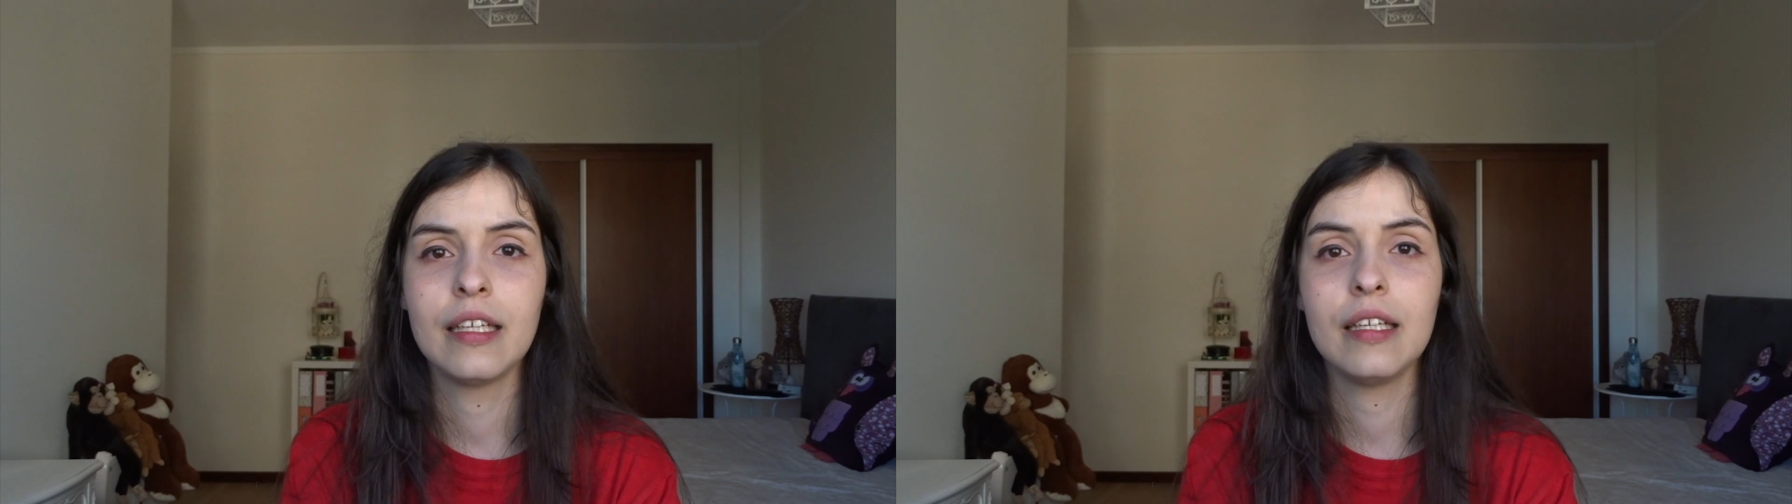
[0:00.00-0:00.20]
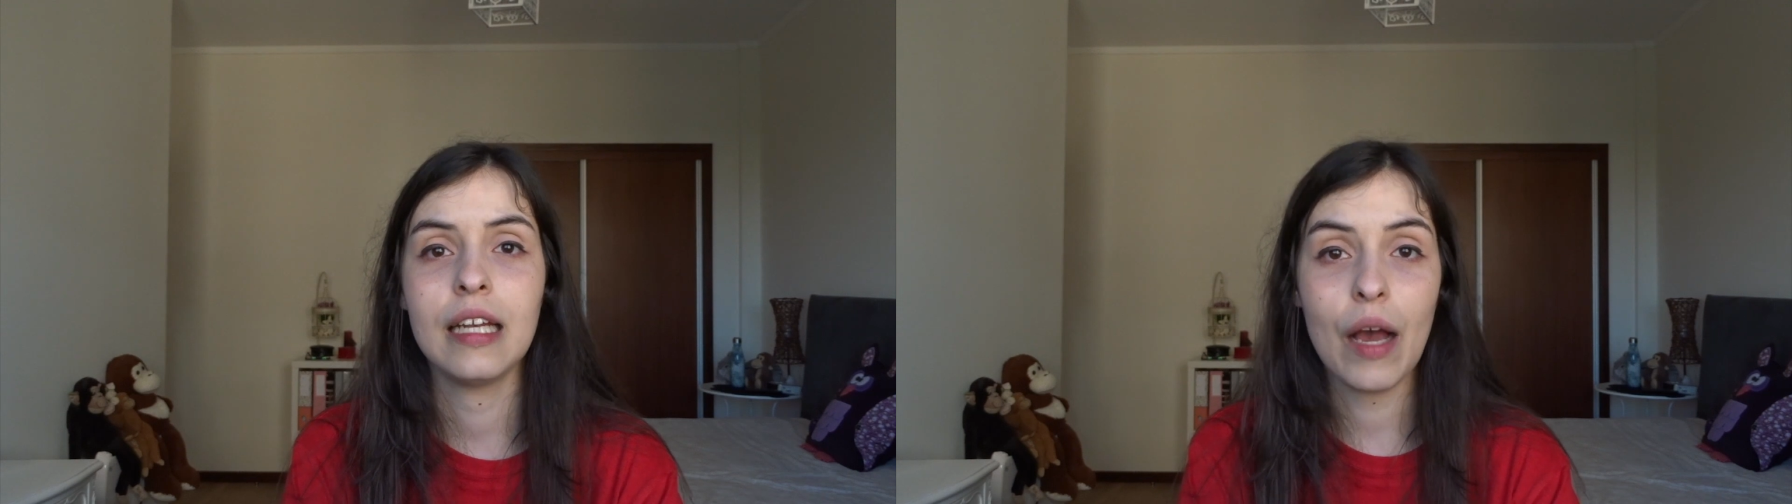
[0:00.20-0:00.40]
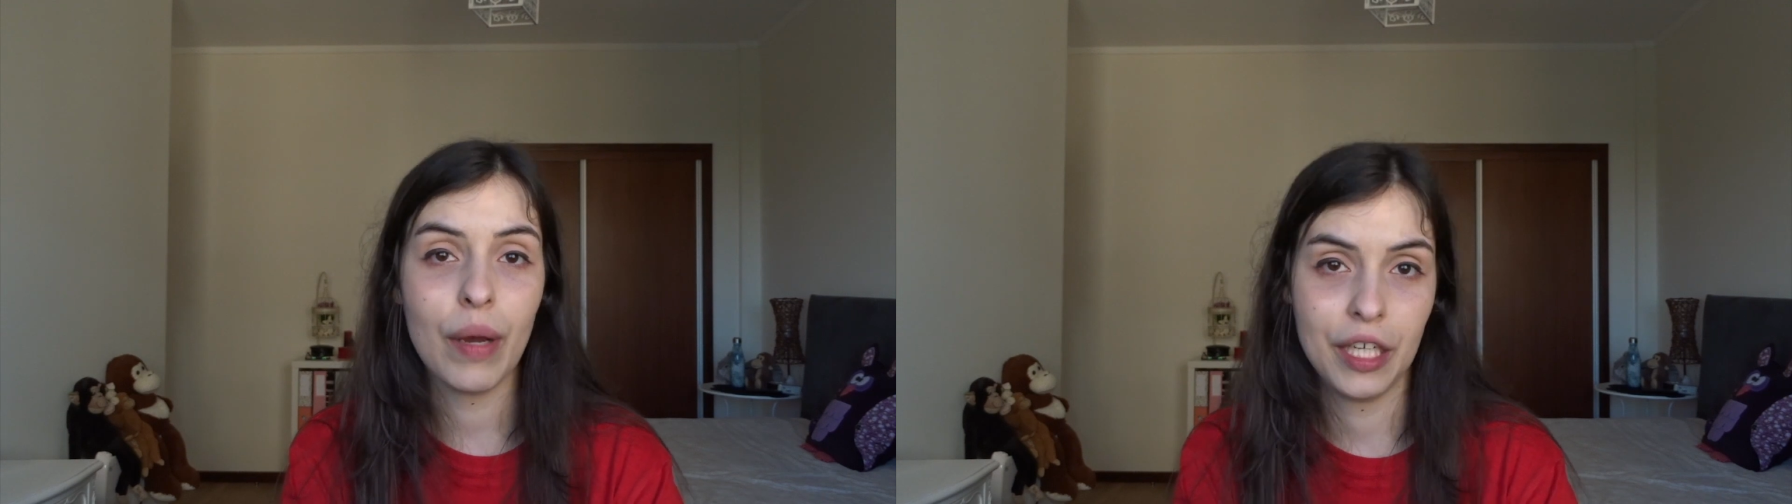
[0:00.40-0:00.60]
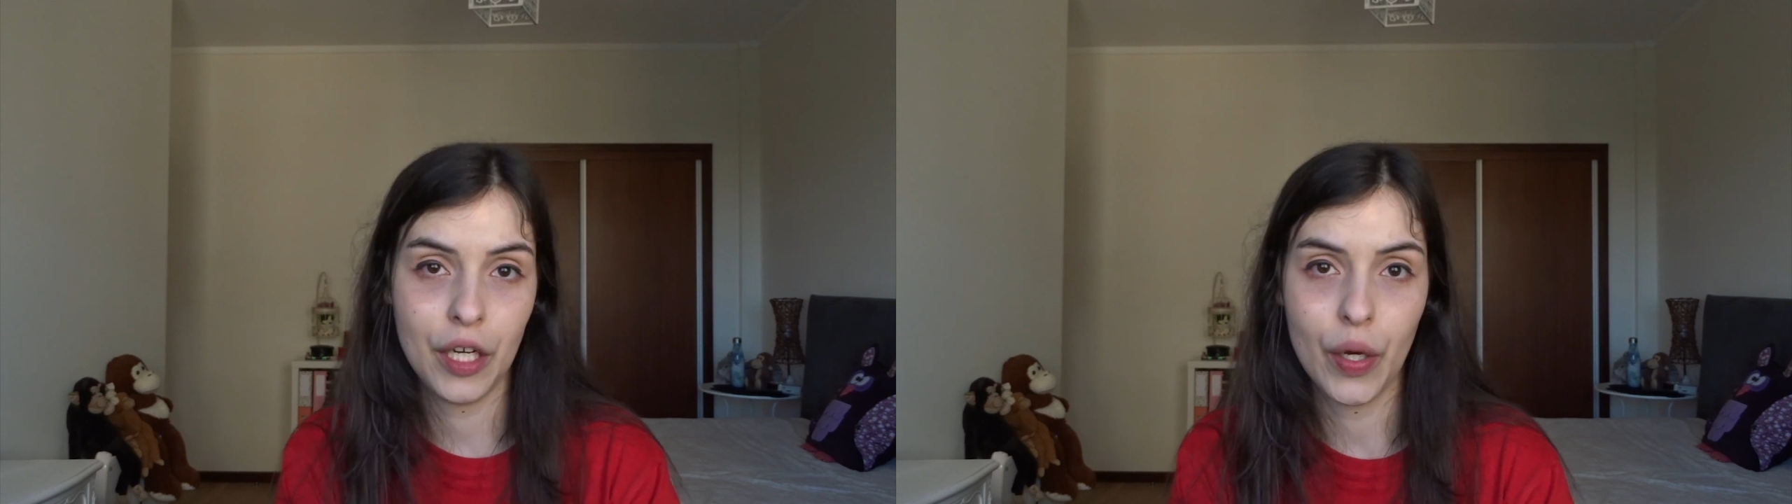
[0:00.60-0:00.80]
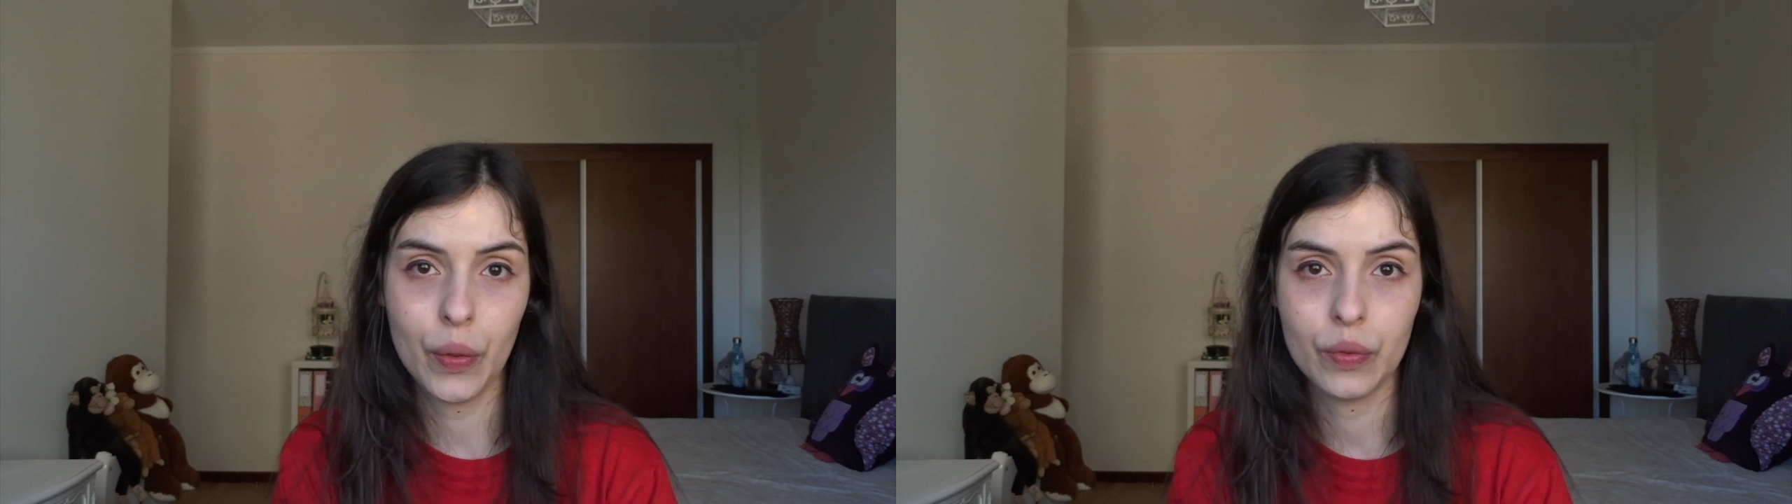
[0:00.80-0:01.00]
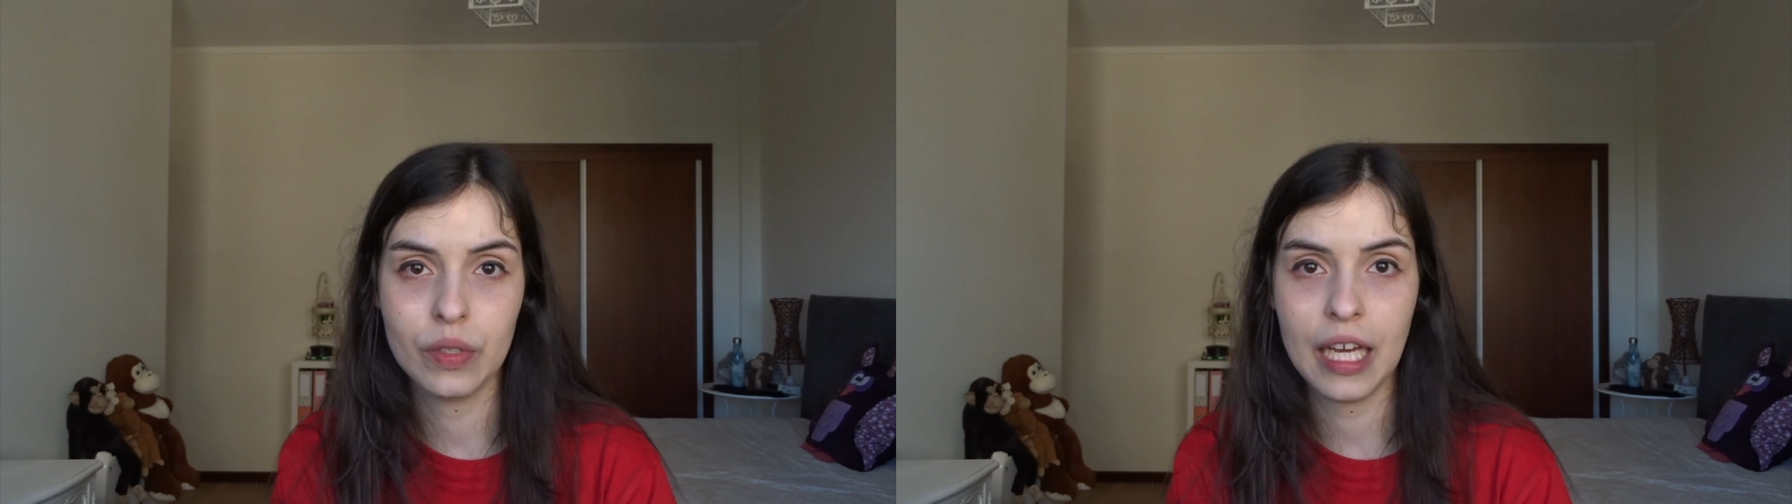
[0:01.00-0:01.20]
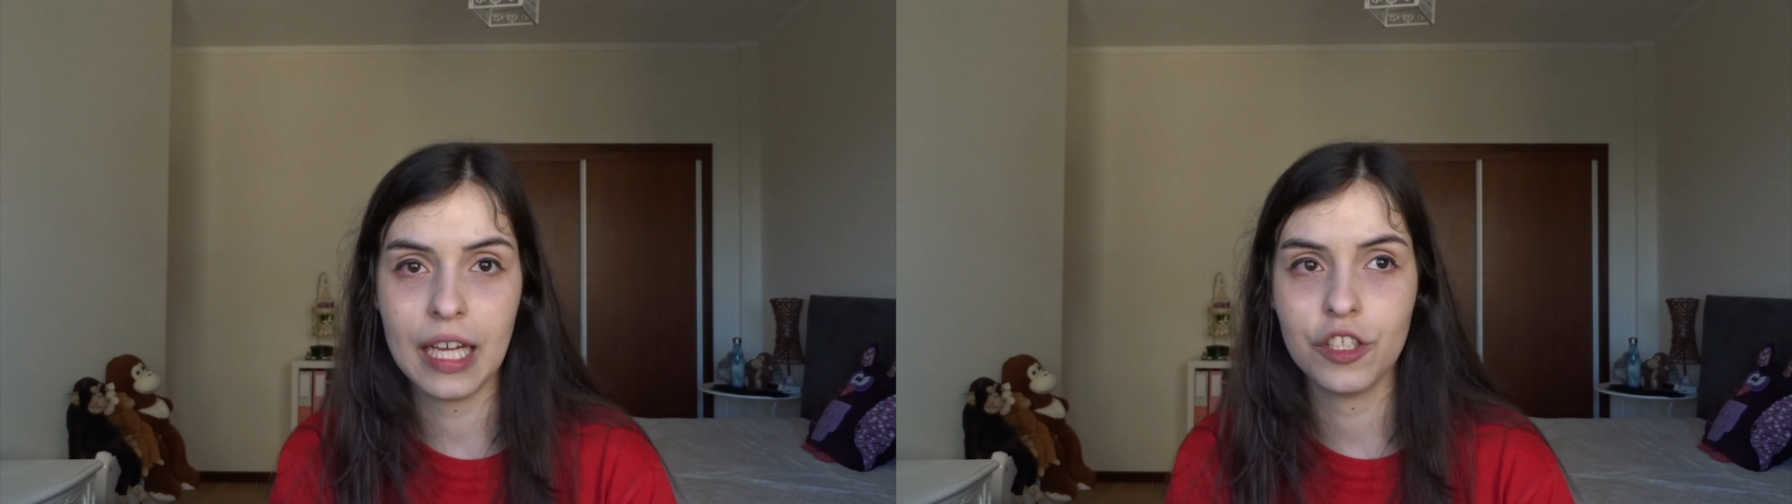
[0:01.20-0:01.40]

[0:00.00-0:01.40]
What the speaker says: now I know that